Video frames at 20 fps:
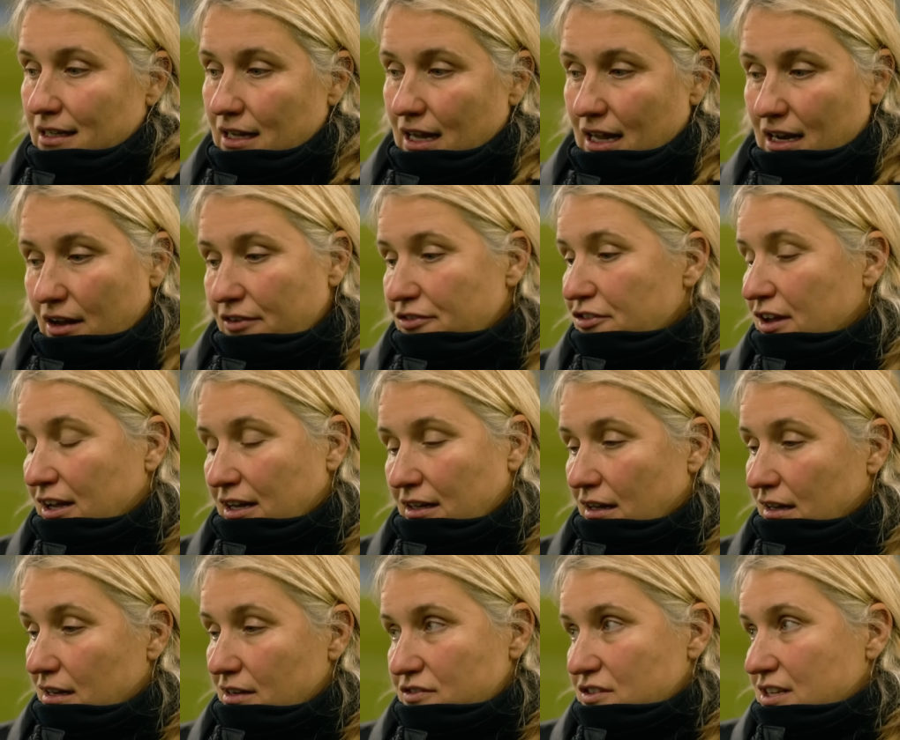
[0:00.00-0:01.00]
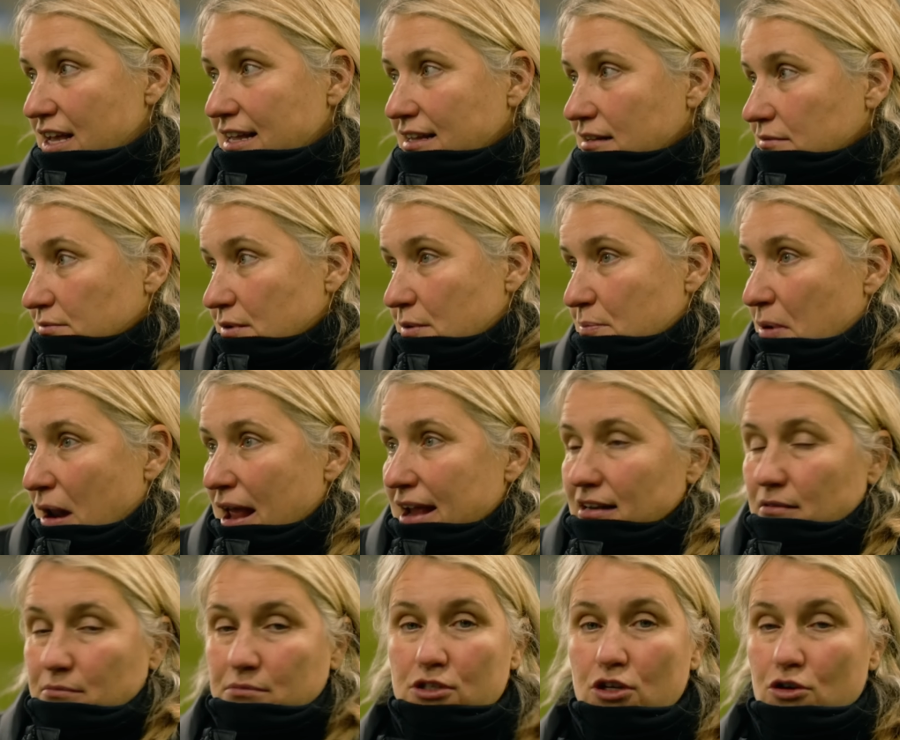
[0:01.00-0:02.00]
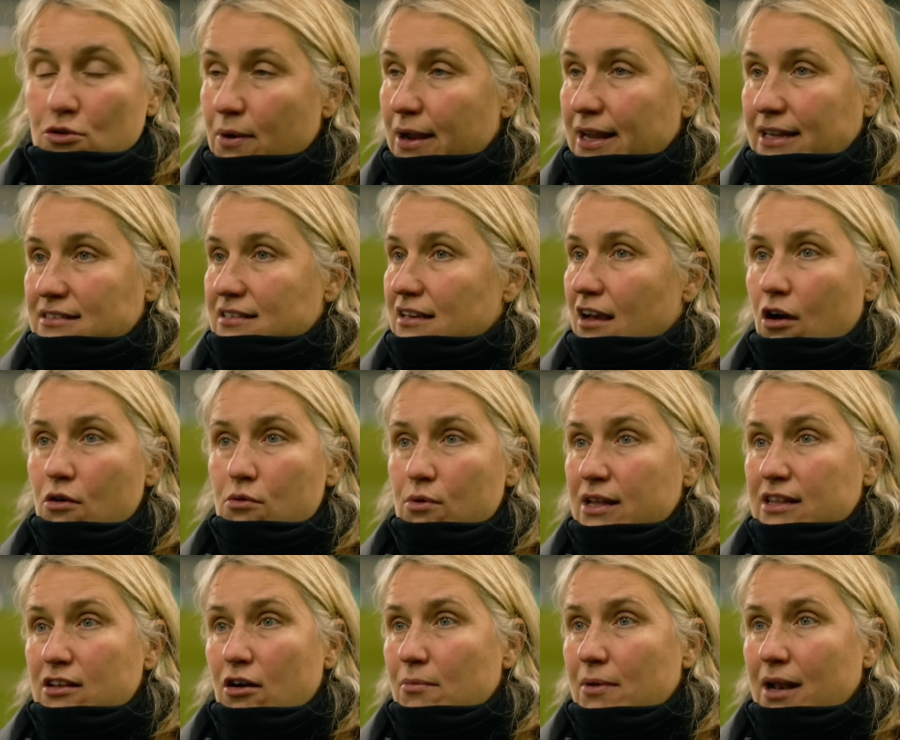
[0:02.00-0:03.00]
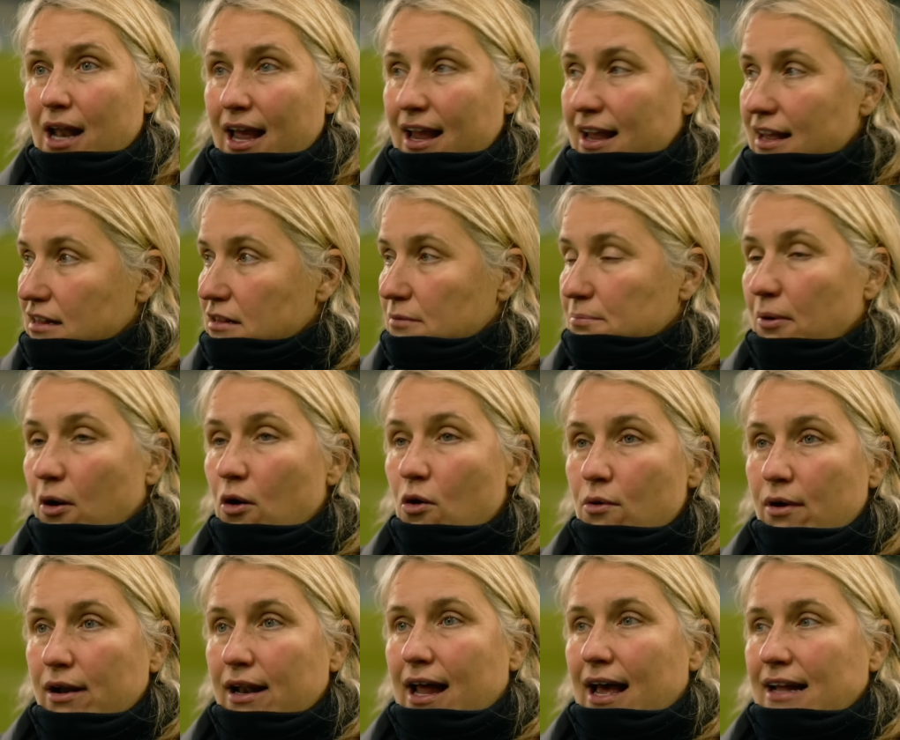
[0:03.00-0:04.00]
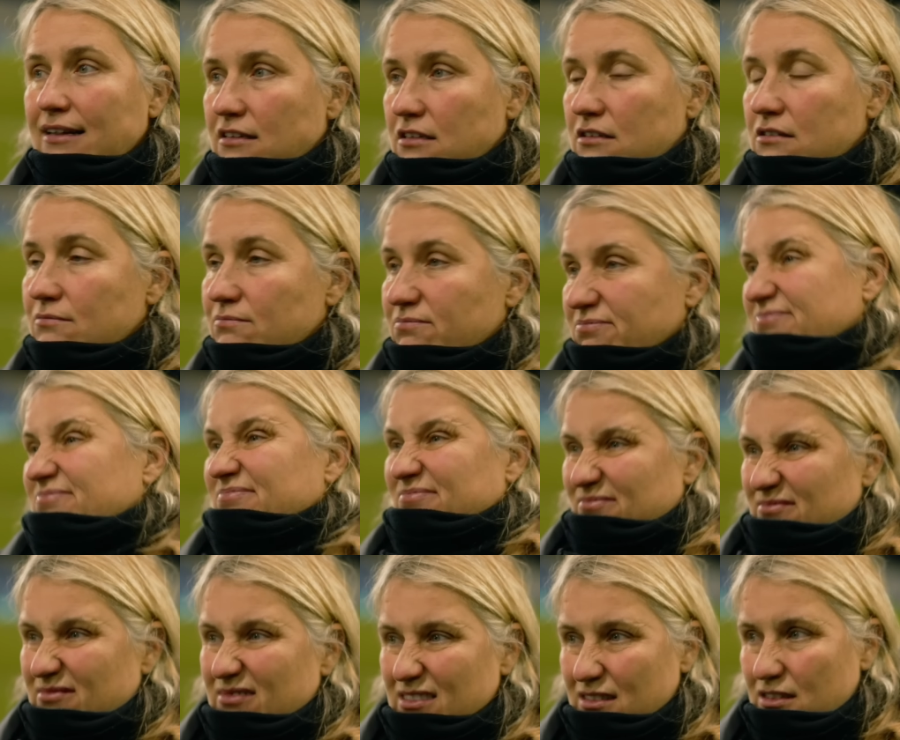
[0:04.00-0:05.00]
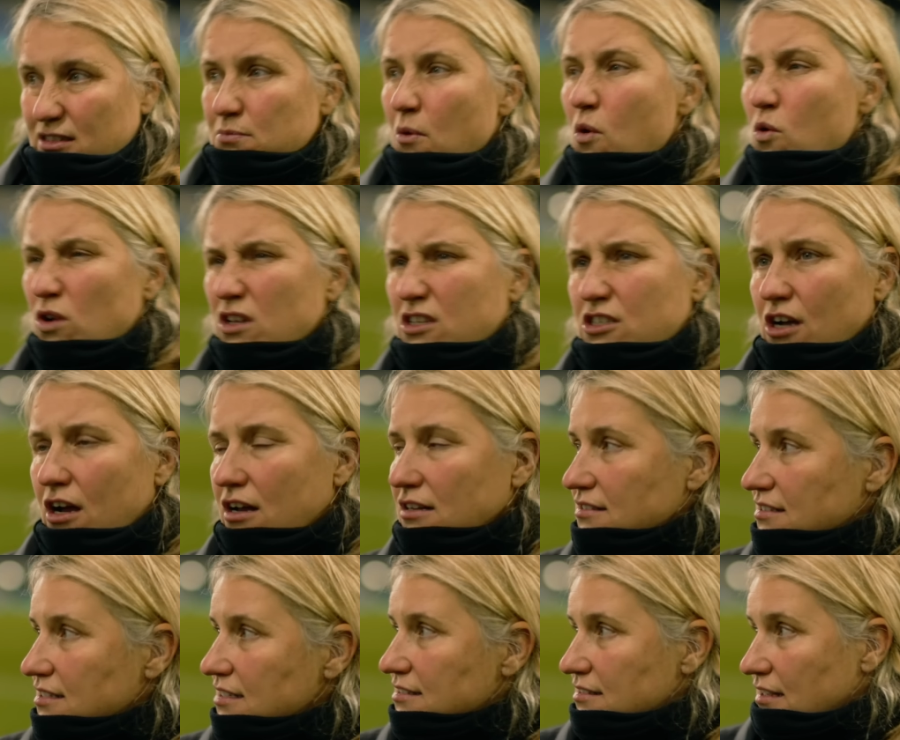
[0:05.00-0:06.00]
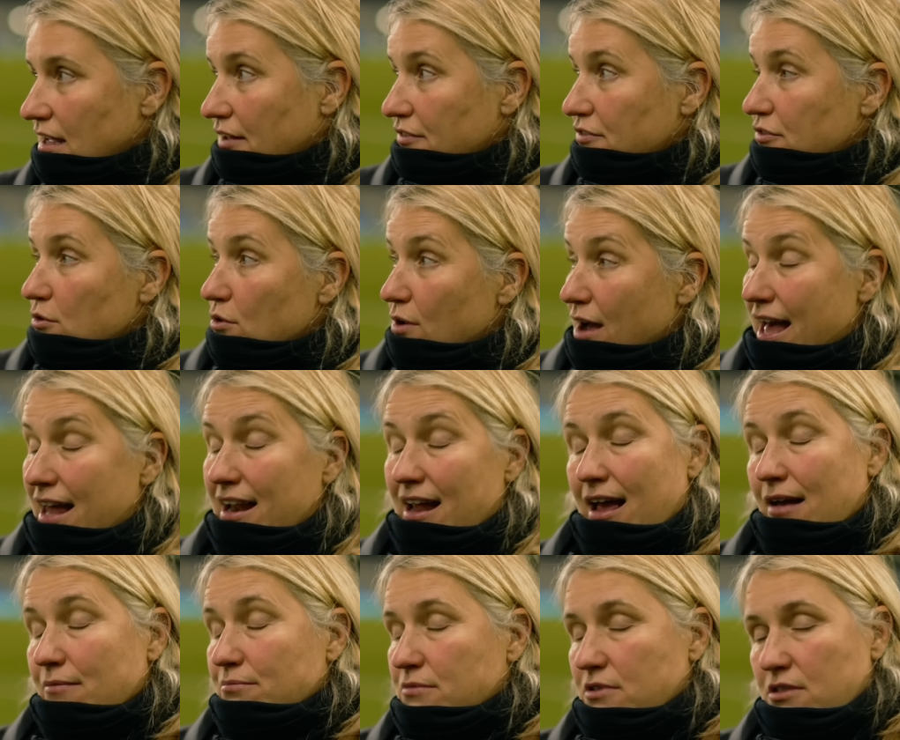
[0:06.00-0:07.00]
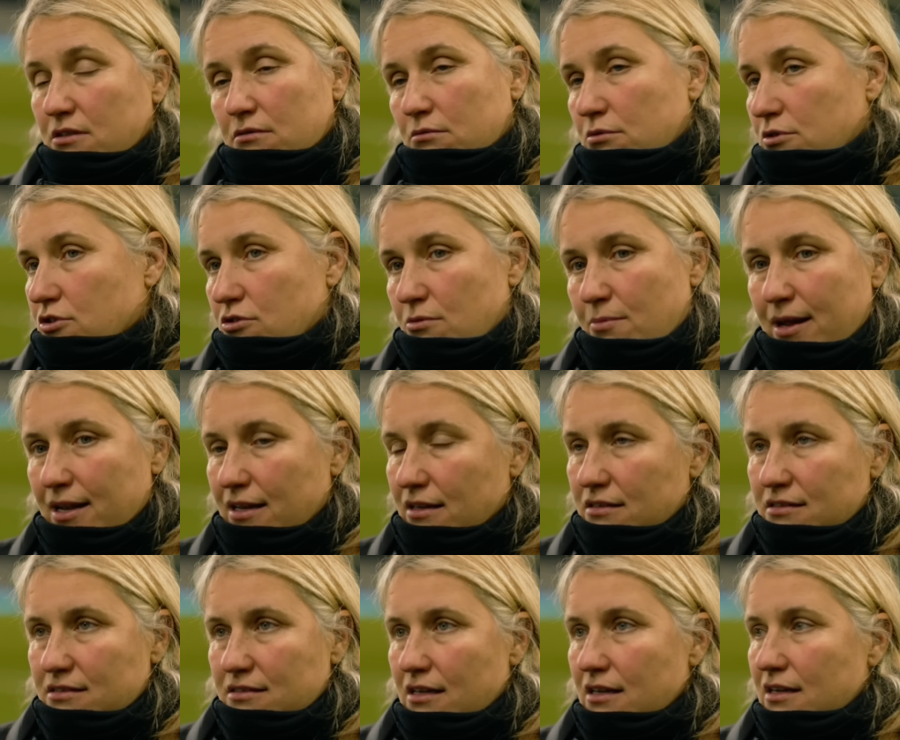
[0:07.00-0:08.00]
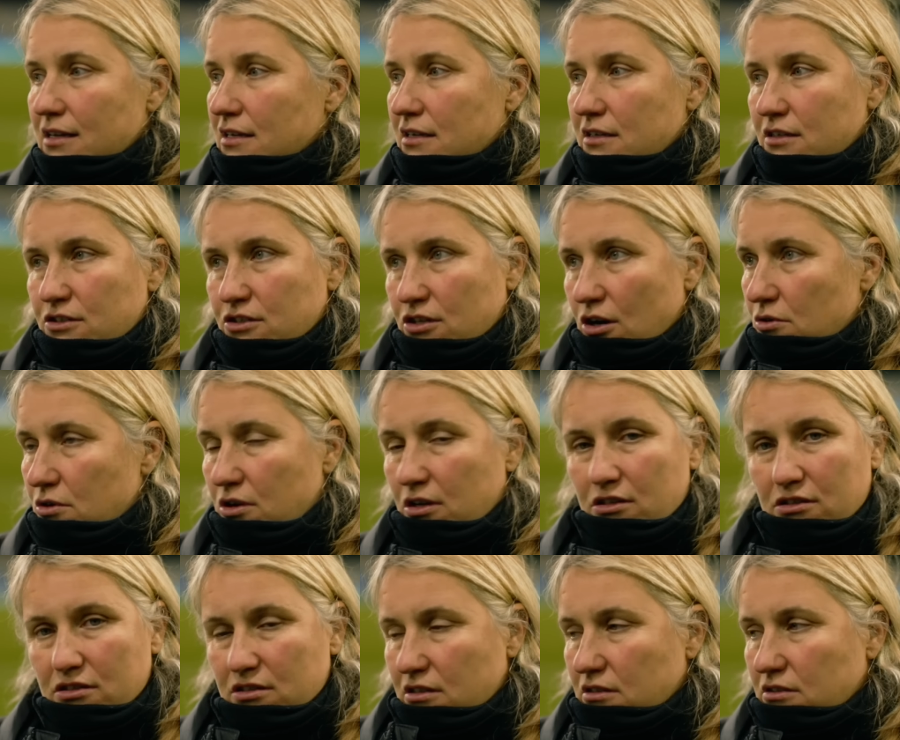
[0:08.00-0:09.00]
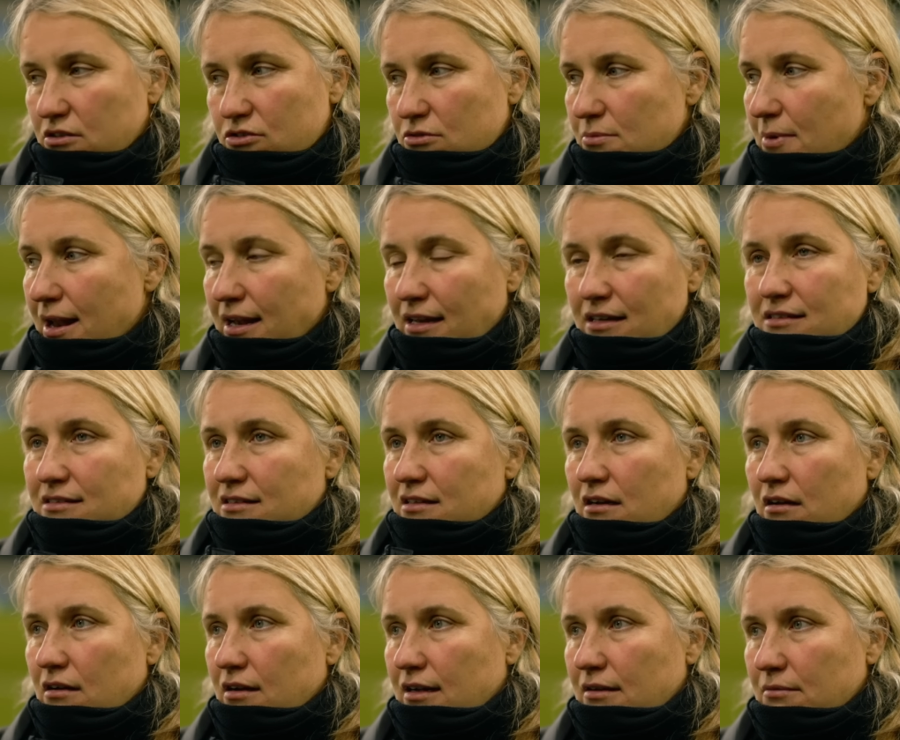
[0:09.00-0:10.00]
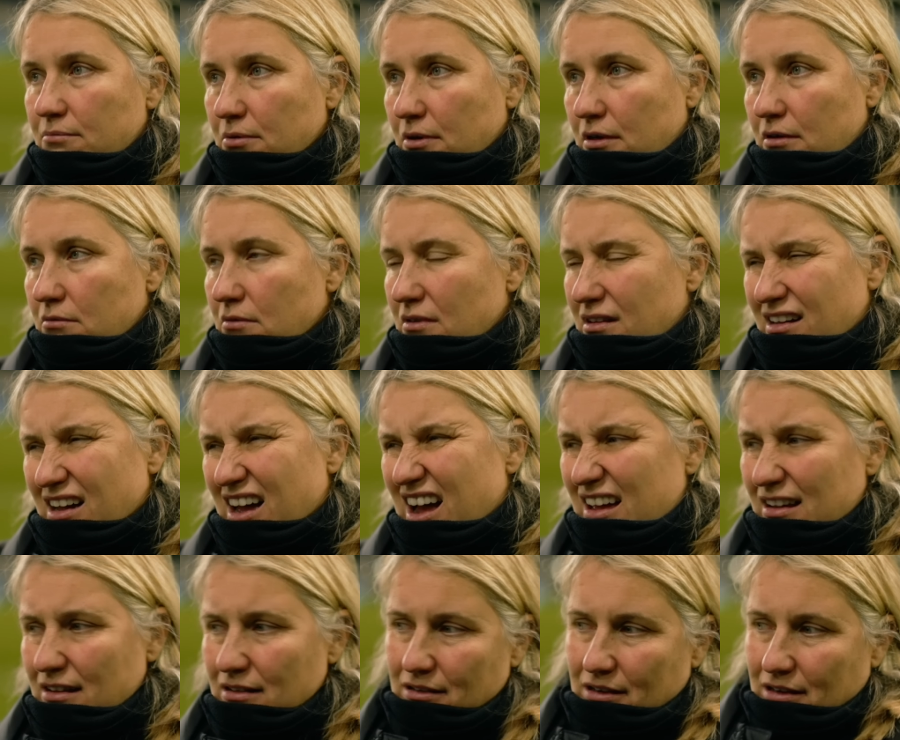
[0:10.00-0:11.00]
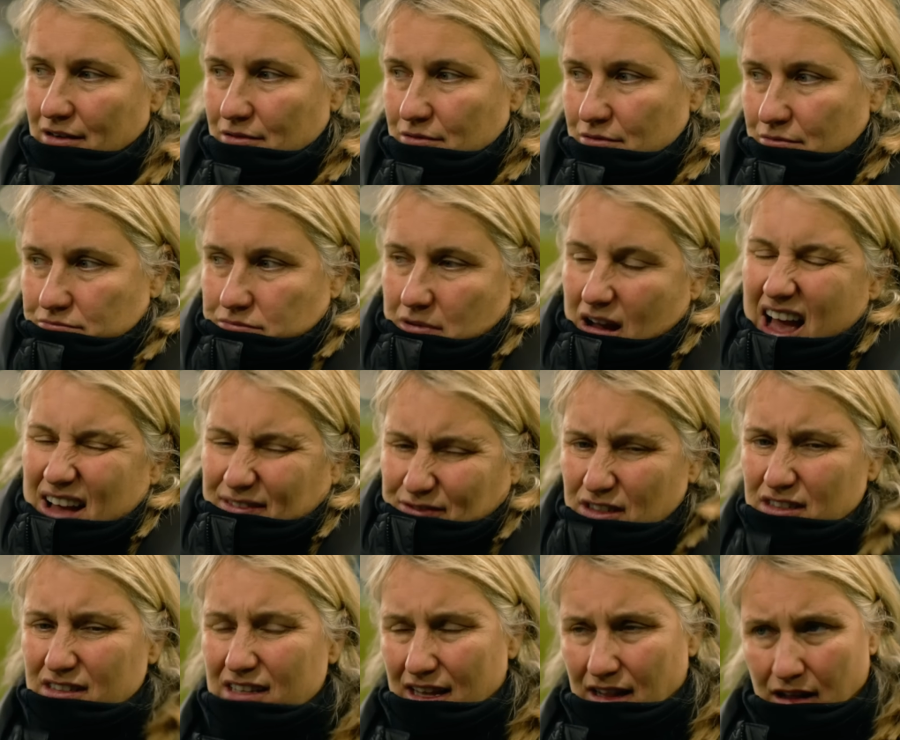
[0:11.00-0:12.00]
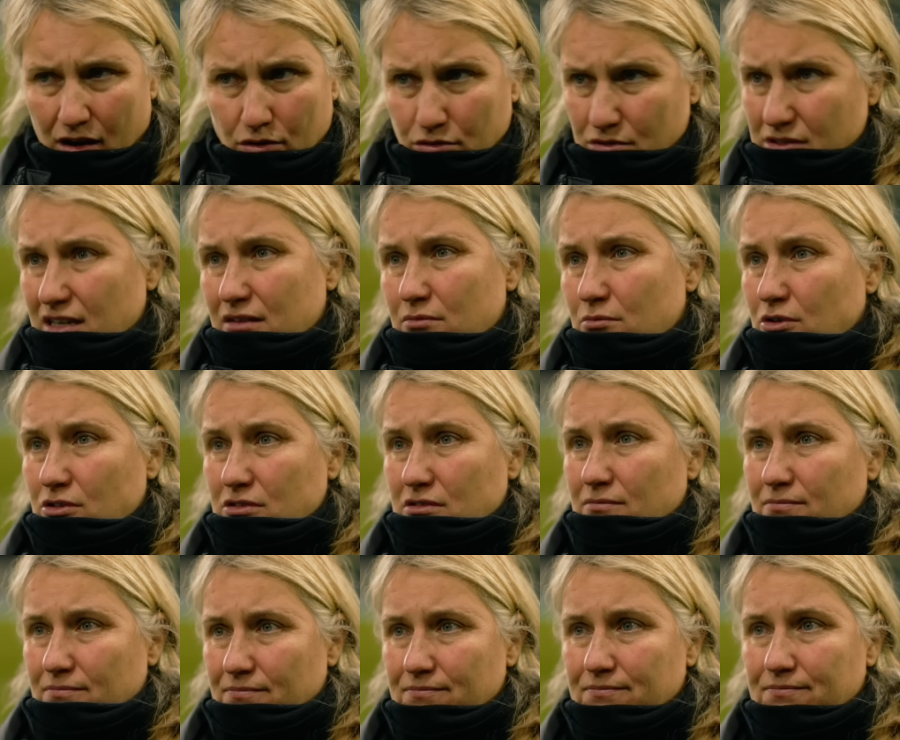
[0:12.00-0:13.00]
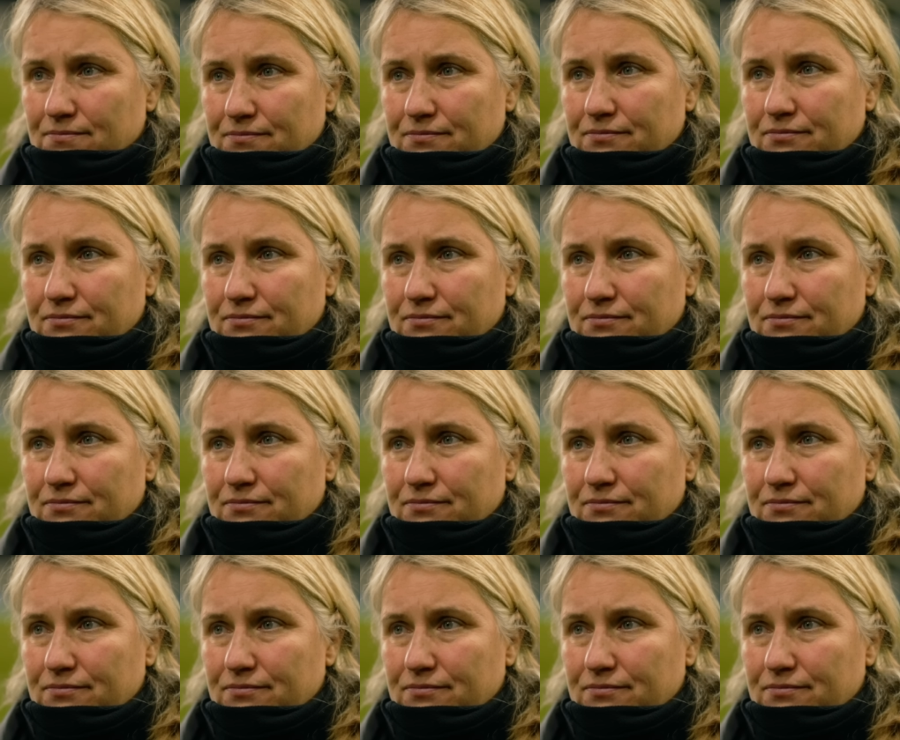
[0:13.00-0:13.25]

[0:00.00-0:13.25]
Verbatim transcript: and I think, like I've said, we played them two weeks ago. We dominated the ball and had the smaller chances. I thought Hannah Hampton was tremendous, Sjoeke tremendous tonight, but I, you know, I have to say the whole team was. And